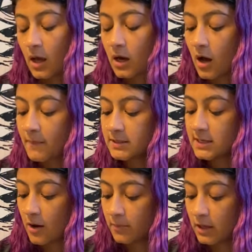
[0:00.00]
Come and
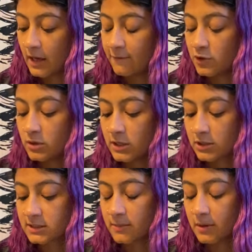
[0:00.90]
tell me if you
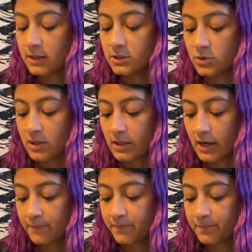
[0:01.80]
hear somebody doing
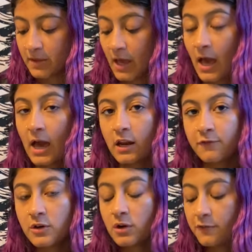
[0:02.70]
that. And
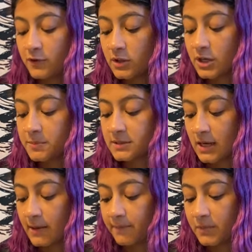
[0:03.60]
if you are feeling
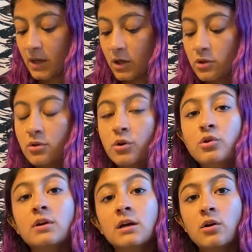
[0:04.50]
upset, you know
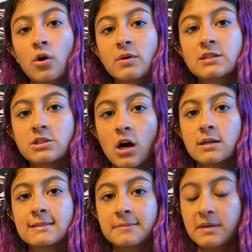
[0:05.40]
you can always
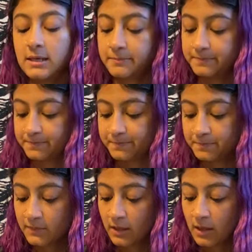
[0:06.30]
talk to me."
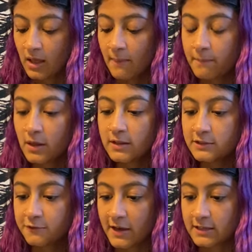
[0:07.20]

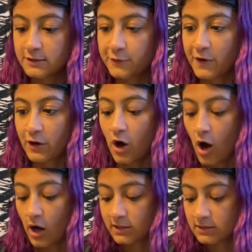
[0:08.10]
Millie's face felt
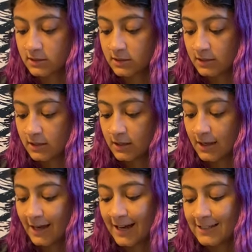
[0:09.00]
hot,
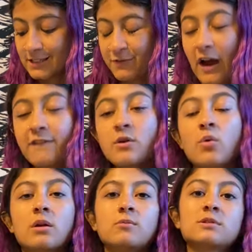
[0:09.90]
as if
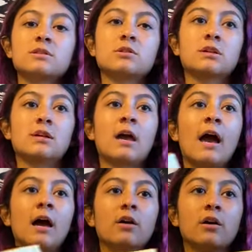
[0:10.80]
everyone was looking
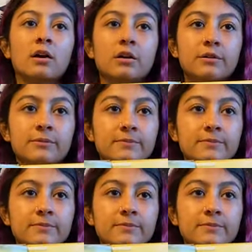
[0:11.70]
at her.